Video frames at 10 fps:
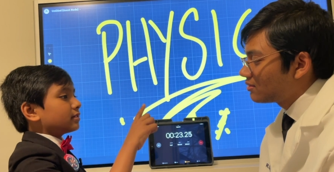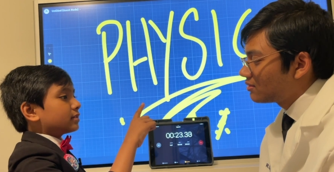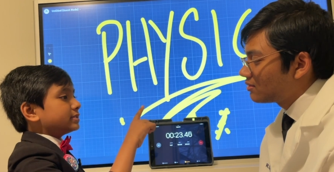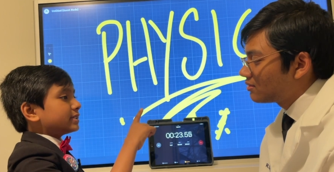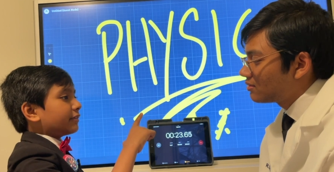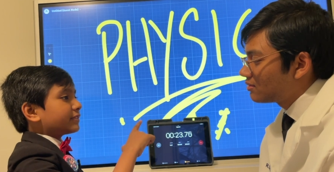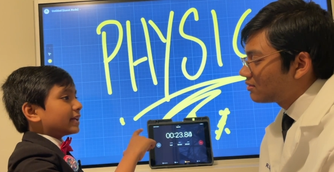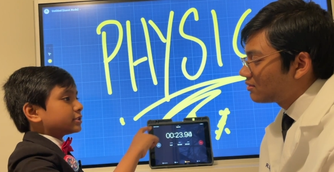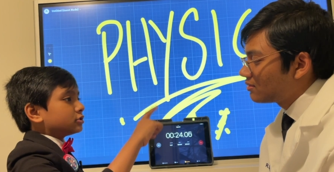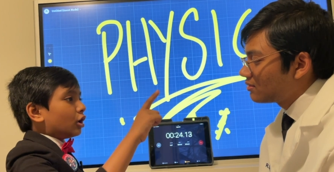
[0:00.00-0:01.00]
Speaker 1: uh, stuff
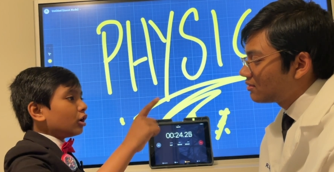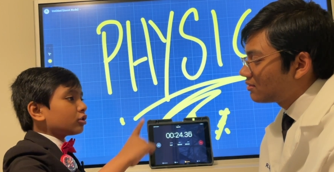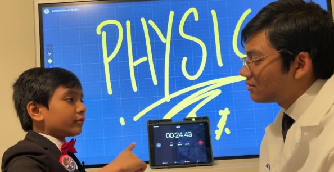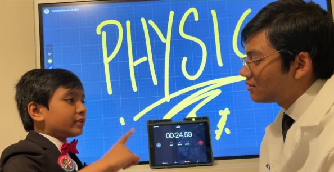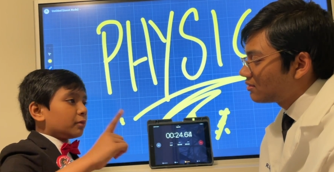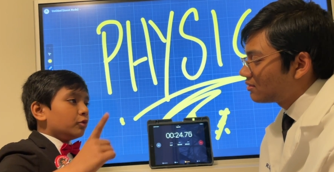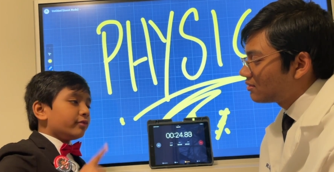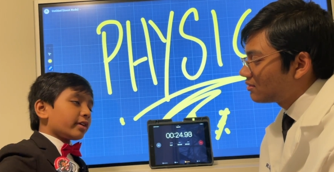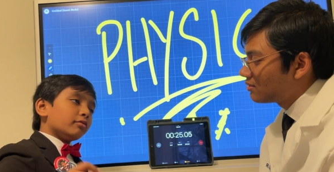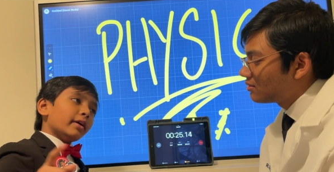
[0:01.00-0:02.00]
gets longer if they're
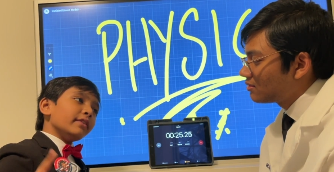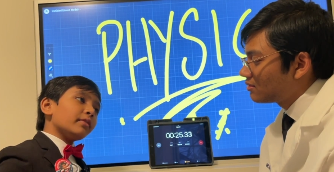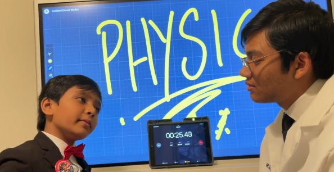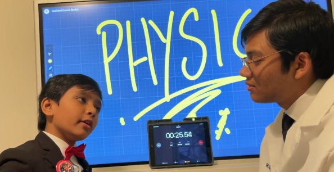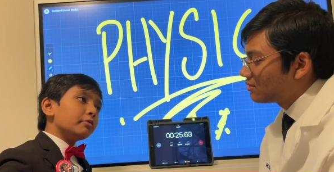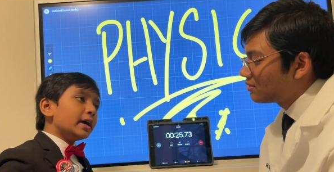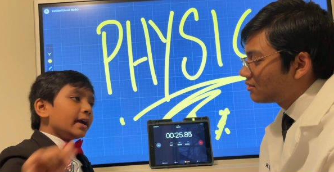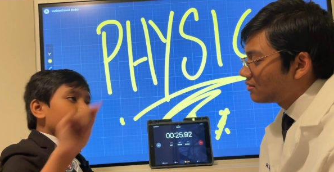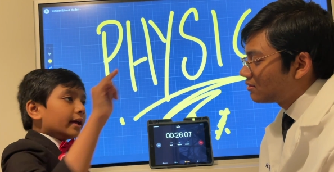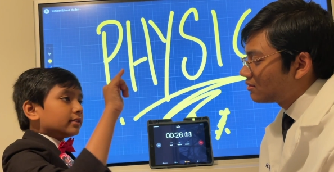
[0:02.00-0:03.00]
moving away from you
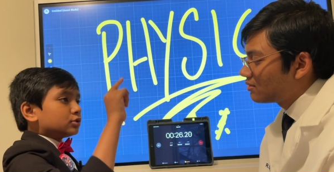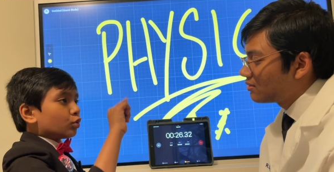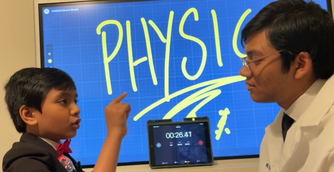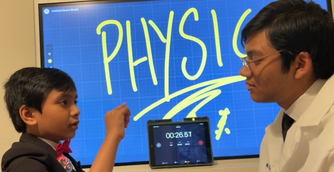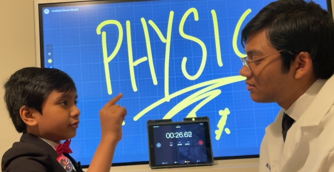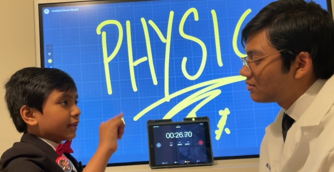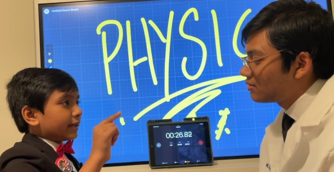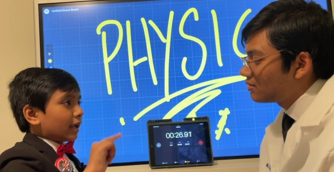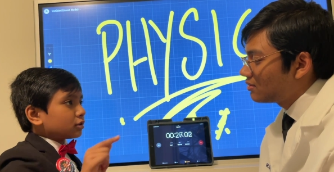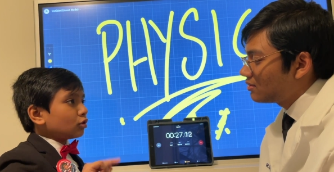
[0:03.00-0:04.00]
and shorter if they
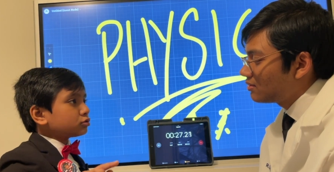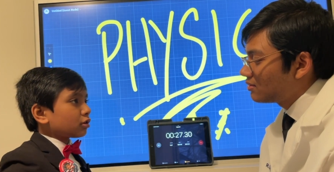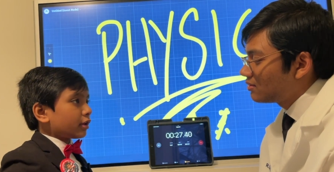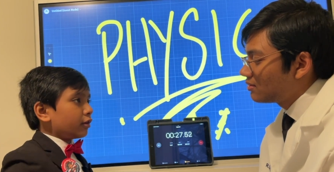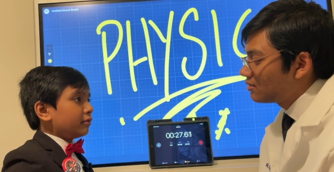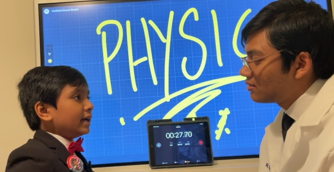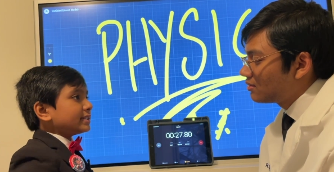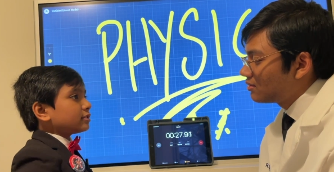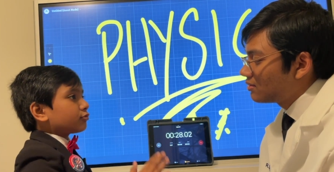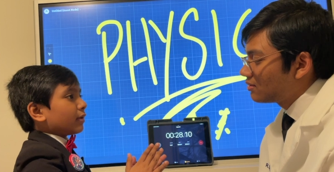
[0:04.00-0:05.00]
get closer to you.
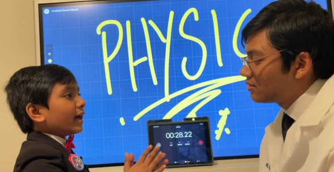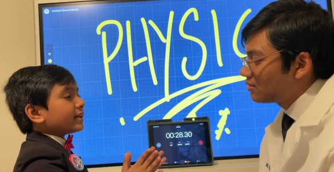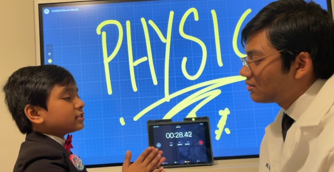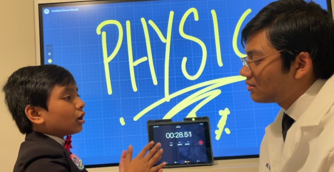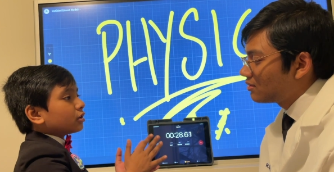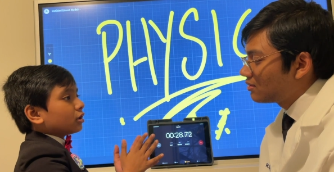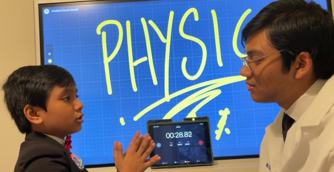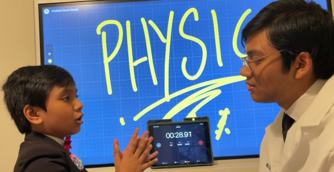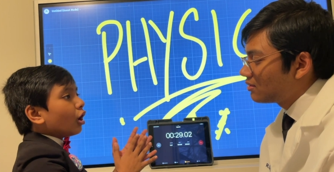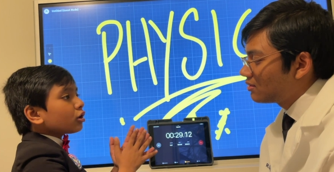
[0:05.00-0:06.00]
Since red is on the
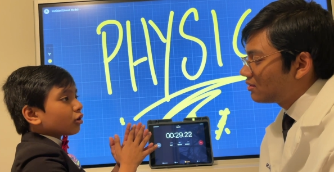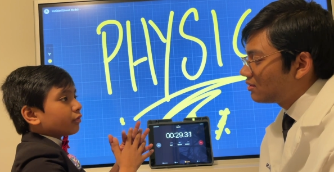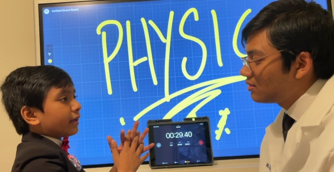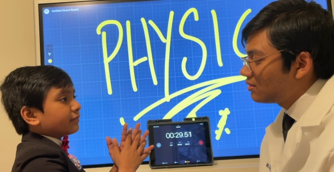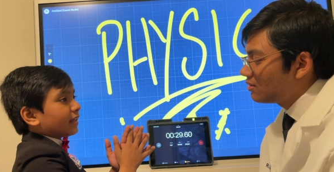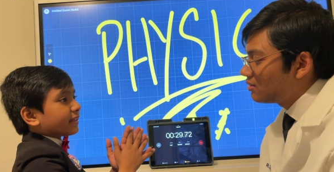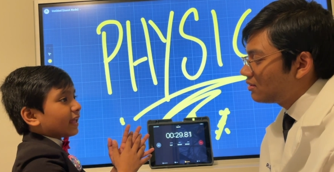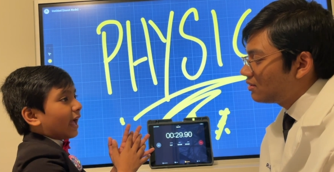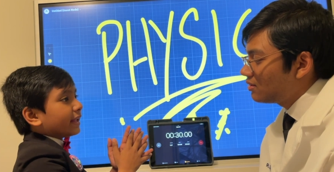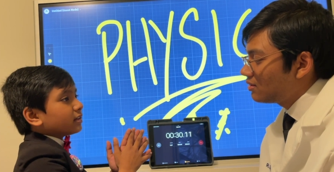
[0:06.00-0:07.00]
longer wavelength
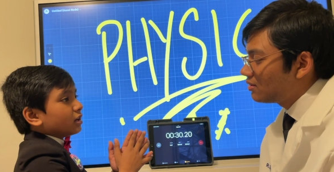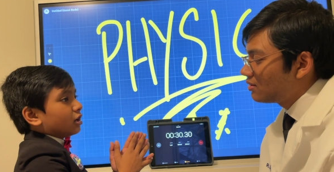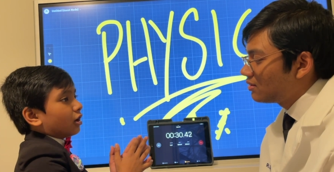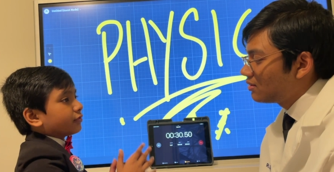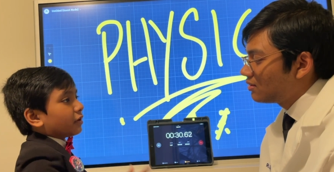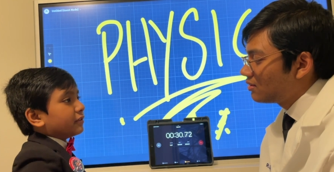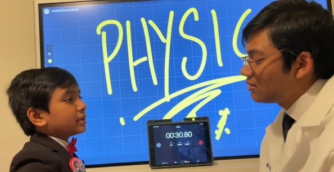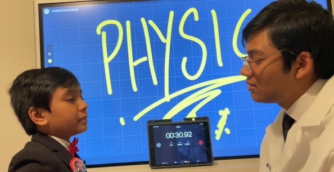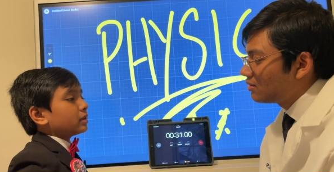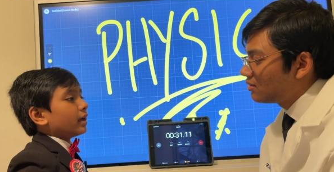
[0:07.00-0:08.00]
end of the
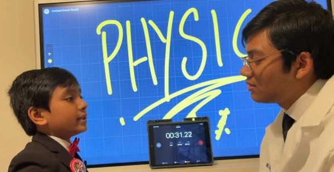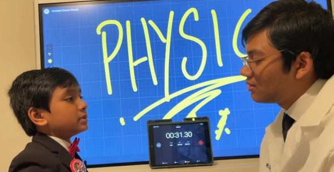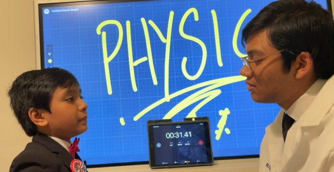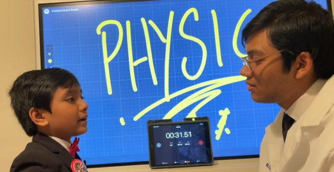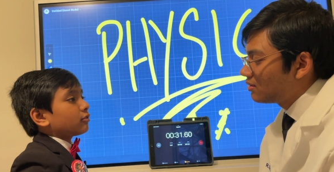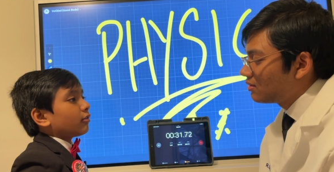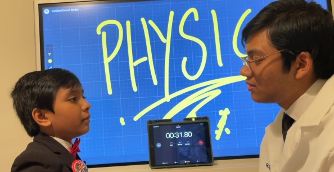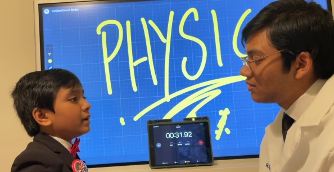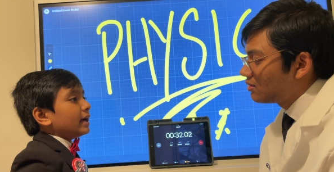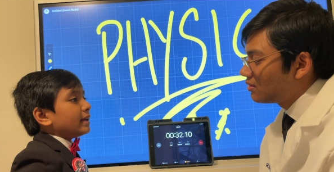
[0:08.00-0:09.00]
visible light
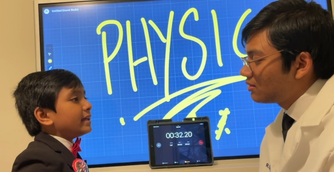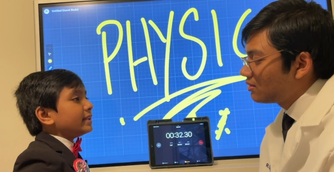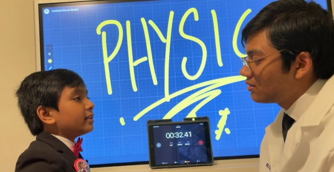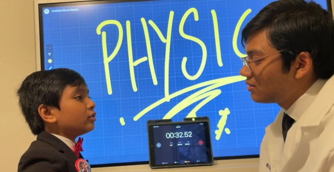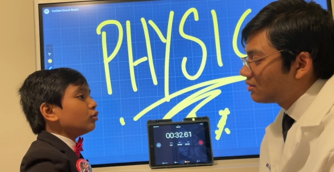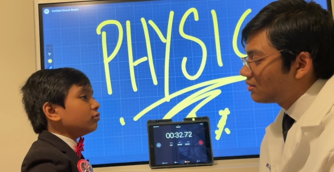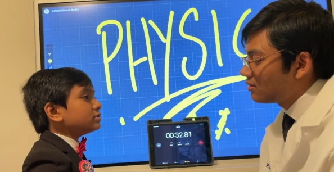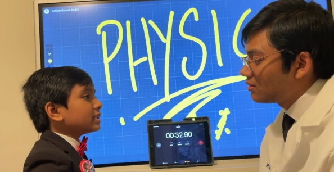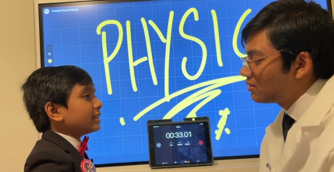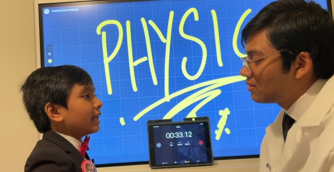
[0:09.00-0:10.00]
spectrum, he
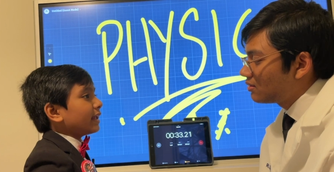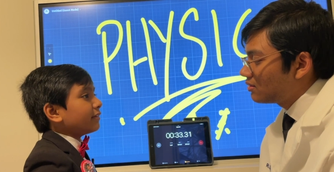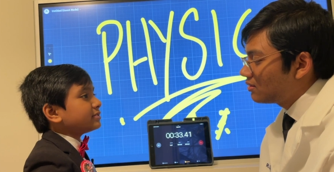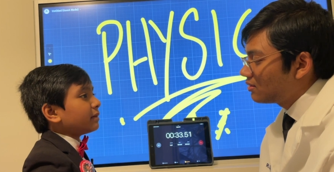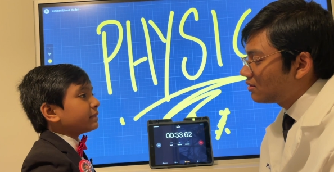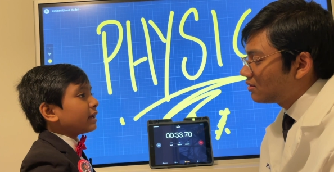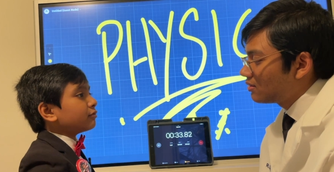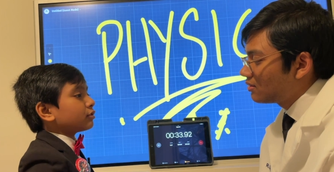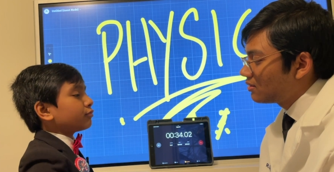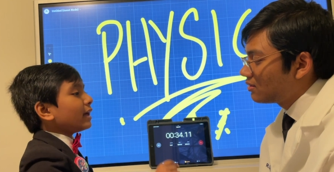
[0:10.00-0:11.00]
deduced that if something
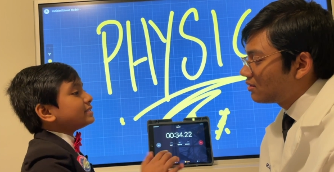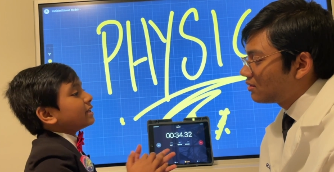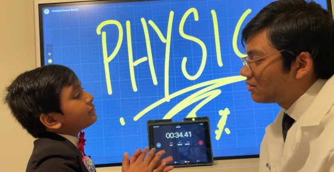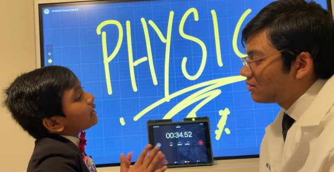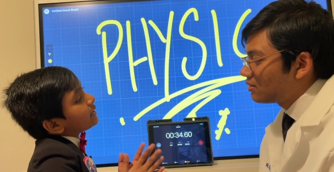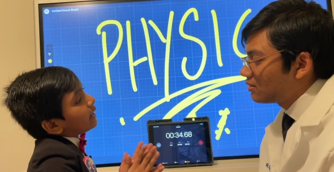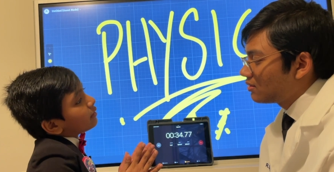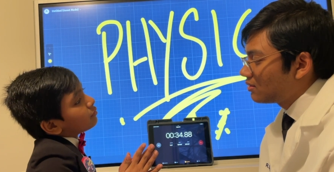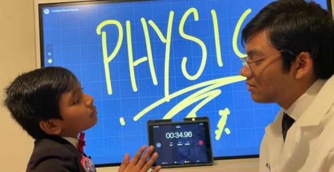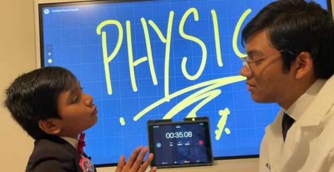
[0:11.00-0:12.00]
was redshifted, then
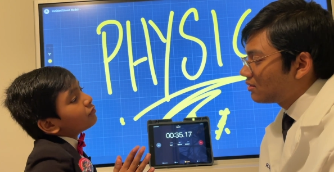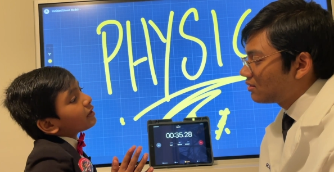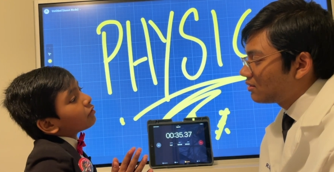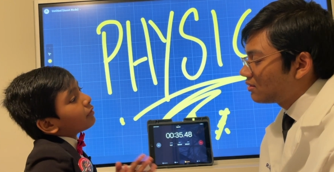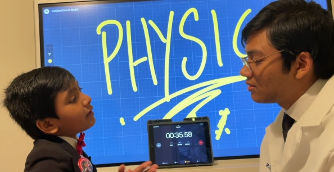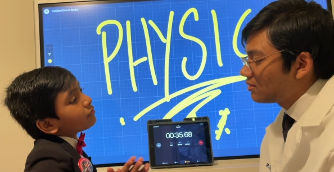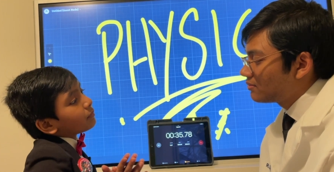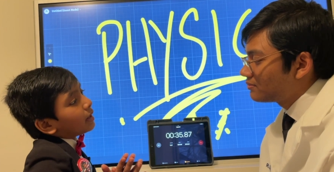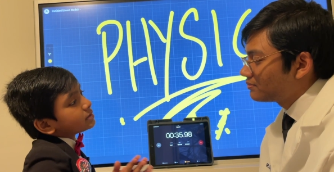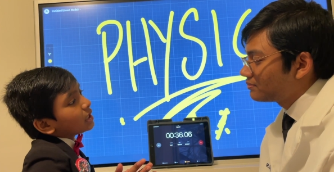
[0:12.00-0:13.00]
it was moving away
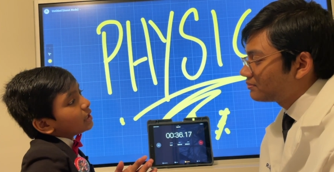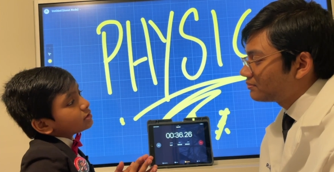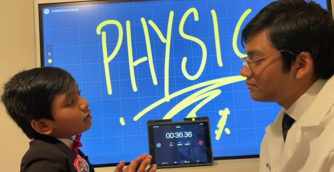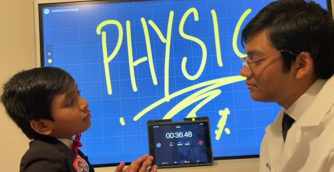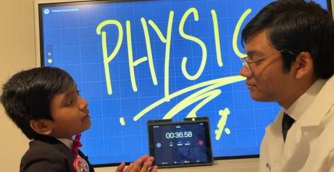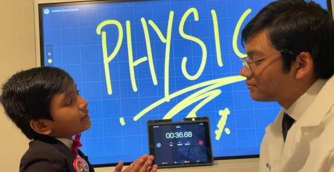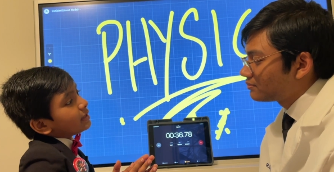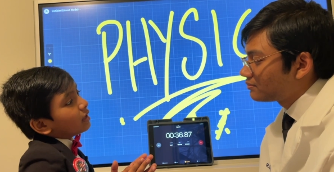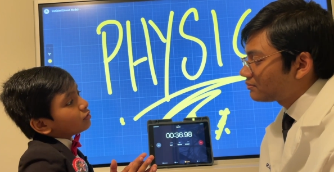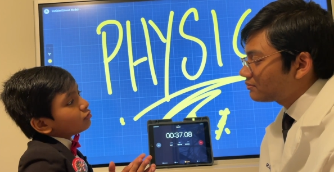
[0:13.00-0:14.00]
from us. So he
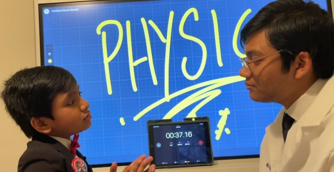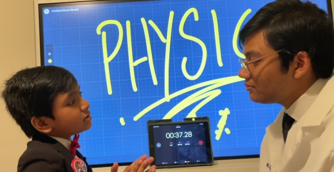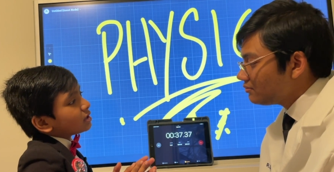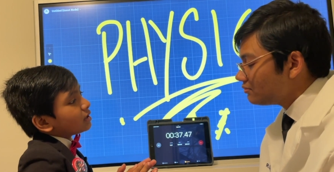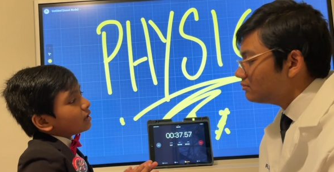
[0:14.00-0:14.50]
deduced,